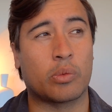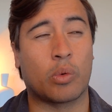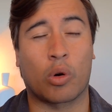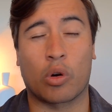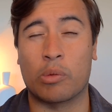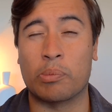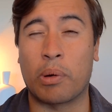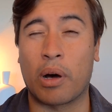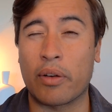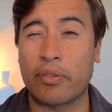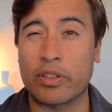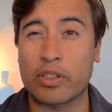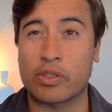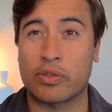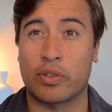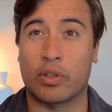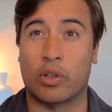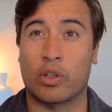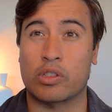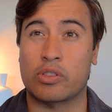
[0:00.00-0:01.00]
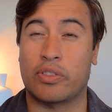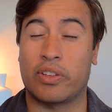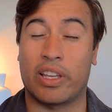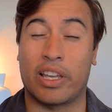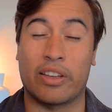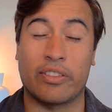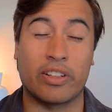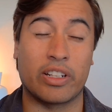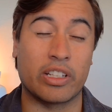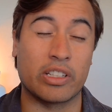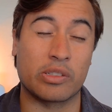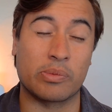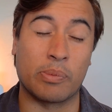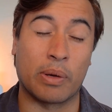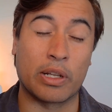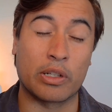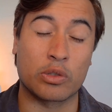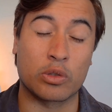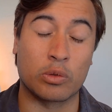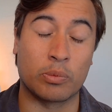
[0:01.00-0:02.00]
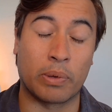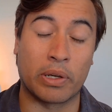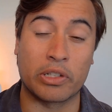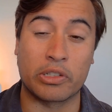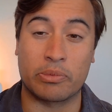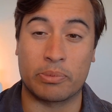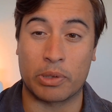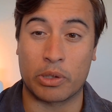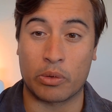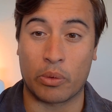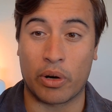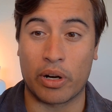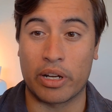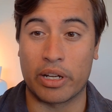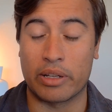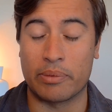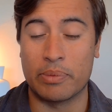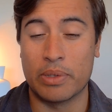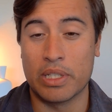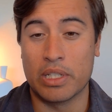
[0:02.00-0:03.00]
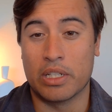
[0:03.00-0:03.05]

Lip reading: Warren Buffett's philosophy, even his mentor, Benjamin Graham,